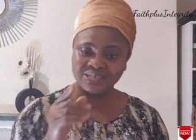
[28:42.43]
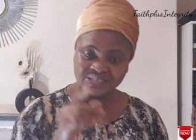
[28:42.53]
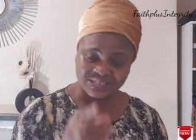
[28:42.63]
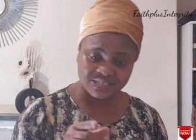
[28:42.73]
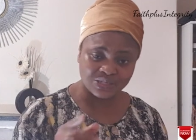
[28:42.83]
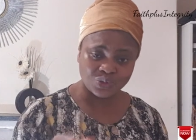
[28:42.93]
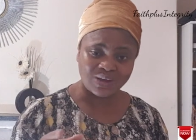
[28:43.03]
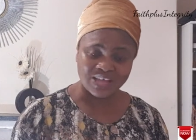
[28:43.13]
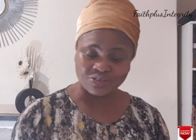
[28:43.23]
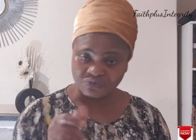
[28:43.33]
In this
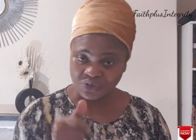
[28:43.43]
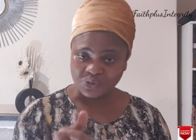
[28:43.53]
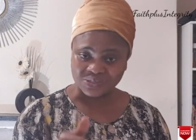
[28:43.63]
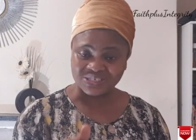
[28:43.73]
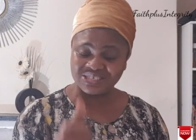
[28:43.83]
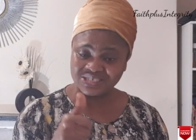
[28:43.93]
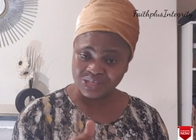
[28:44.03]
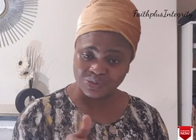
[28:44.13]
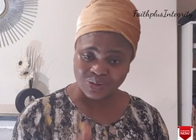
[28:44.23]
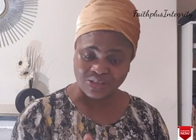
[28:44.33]
little light of yours,
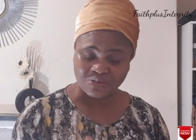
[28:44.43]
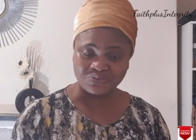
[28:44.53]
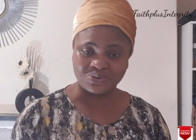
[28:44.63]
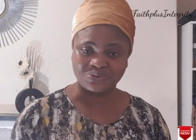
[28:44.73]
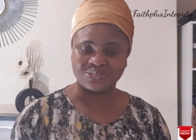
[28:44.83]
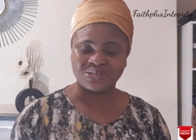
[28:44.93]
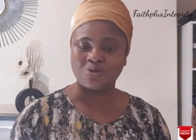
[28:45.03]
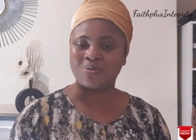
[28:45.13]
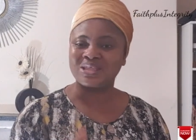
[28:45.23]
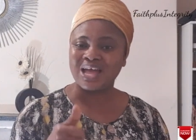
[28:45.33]

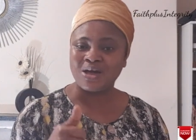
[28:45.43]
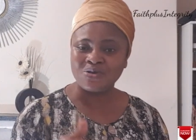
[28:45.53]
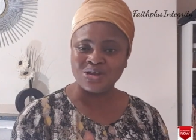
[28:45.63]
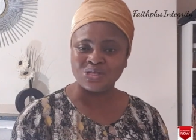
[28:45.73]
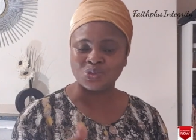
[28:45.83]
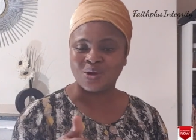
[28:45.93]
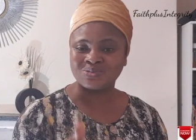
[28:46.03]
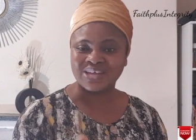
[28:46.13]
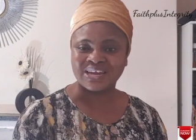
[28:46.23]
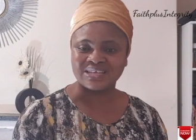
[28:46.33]
no matter how little,
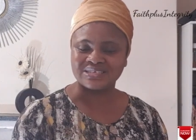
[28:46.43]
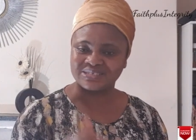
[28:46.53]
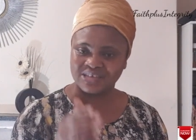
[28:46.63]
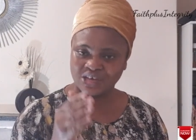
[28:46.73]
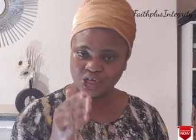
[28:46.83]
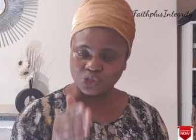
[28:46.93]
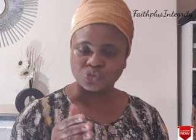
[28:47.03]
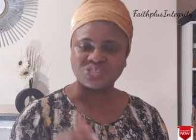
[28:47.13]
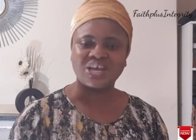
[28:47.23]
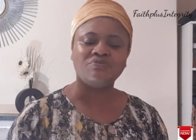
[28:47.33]
how tiny it is, it
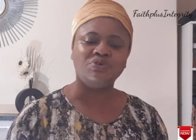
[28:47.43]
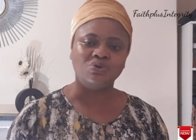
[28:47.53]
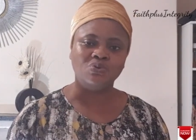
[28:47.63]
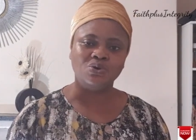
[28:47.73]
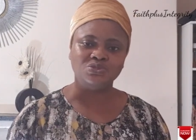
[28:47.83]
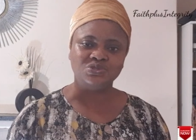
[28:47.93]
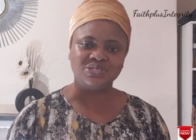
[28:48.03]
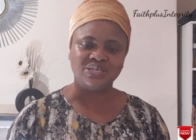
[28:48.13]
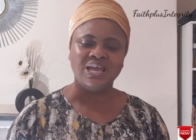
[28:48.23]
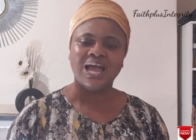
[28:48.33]
will shine for the world to
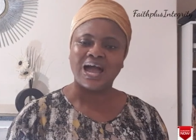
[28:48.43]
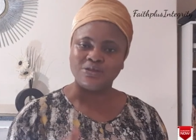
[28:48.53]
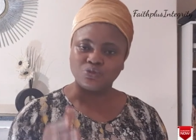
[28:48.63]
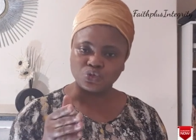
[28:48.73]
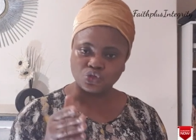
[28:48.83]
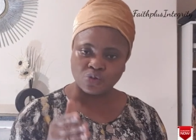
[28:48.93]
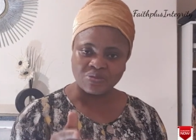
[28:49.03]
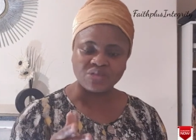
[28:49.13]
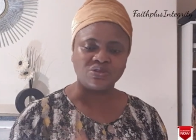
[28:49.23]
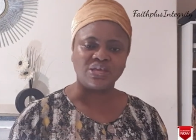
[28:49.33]
see. And it will draw
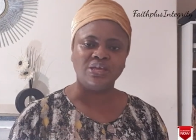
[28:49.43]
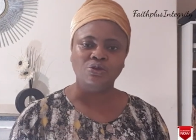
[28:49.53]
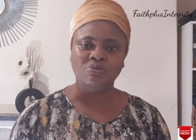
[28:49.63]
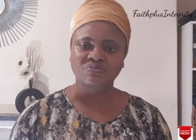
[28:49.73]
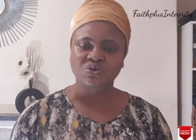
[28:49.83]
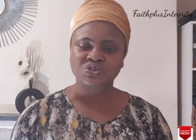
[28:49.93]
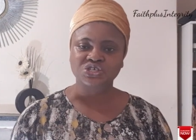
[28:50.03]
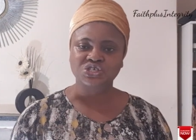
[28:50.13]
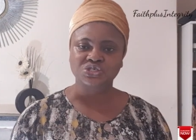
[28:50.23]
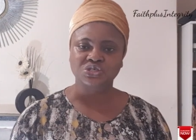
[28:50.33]
men to the kingdom of God
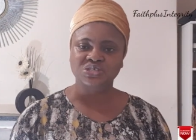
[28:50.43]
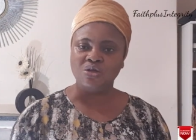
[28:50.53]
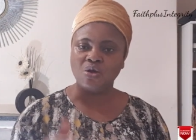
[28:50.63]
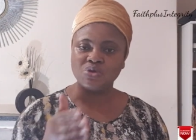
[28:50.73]
in Jesus' name.